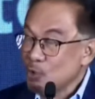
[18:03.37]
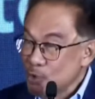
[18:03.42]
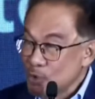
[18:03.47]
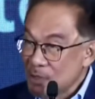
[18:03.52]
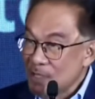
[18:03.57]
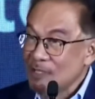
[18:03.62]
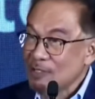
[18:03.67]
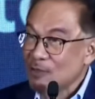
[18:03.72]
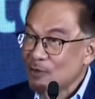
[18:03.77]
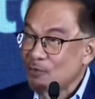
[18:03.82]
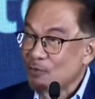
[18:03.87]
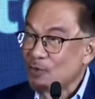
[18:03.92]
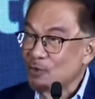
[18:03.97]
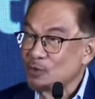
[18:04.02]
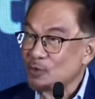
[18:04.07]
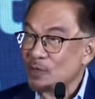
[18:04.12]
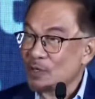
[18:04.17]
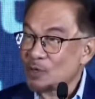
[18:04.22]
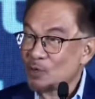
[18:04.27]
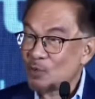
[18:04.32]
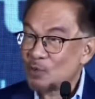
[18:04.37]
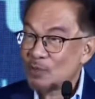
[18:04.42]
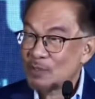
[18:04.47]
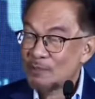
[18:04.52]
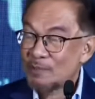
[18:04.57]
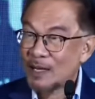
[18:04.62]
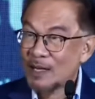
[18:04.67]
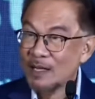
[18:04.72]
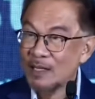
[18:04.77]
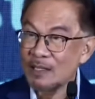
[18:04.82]
days, of course, we are ruled
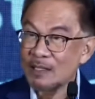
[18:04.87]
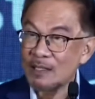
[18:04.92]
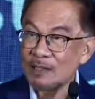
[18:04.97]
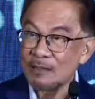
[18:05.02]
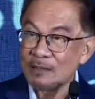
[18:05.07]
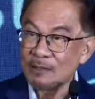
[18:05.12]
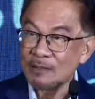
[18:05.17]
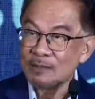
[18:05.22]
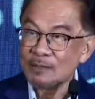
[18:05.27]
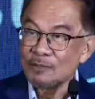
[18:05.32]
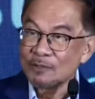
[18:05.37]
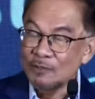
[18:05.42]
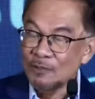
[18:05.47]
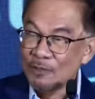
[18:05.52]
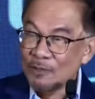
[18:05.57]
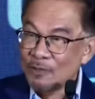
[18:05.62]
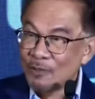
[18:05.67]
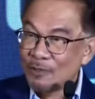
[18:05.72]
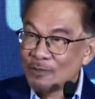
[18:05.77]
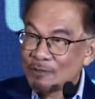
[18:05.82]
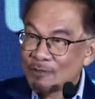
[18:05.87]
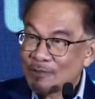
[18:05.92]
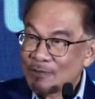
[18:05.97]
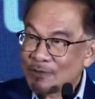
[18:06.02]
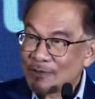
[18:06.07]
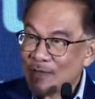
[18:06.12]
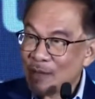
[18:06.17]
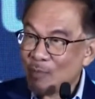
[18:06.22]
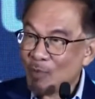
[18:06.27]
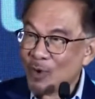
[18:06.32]
by
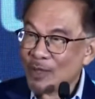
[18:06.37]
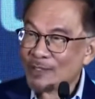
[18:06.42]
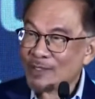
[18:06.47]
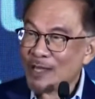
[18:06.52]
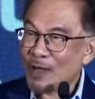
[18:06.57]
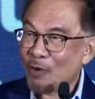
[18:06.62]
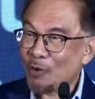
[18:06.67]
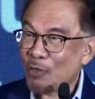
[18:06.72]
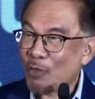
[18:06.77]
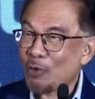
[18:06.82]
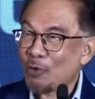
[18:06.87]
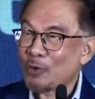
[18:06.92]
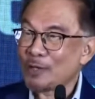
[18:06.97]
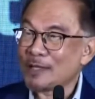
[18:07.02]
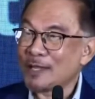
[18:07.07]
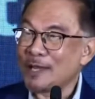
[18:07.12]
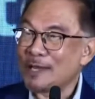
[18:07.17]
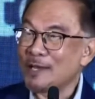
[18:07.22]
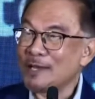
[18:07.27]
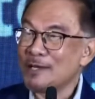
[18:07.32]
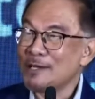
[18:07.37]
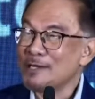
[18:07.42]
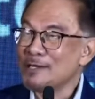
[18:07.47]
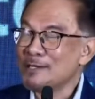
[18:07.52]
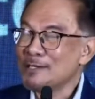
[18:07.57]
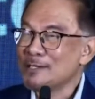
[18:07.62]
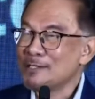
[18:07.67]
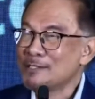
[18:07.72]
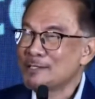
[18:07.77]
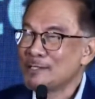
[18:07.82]
somewhat authoritarian
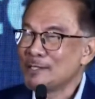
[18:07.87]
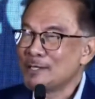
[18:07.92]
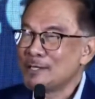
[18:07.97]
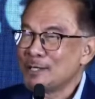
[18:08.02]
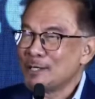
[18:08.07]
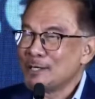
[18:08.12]
leaders,